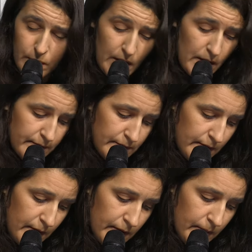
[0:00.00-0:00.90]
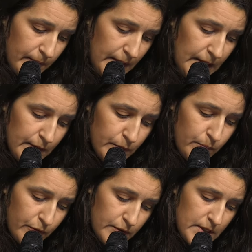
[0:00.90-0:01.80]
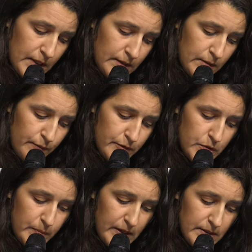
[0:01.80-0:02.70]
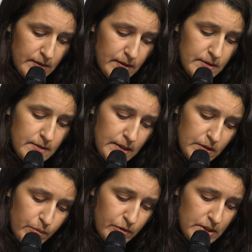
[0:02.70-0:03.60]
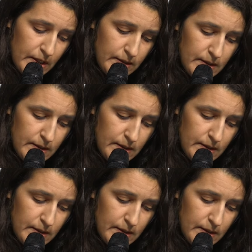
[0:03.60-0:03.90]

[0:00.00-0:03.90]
We had 11 projects in the first phase and then 6 projects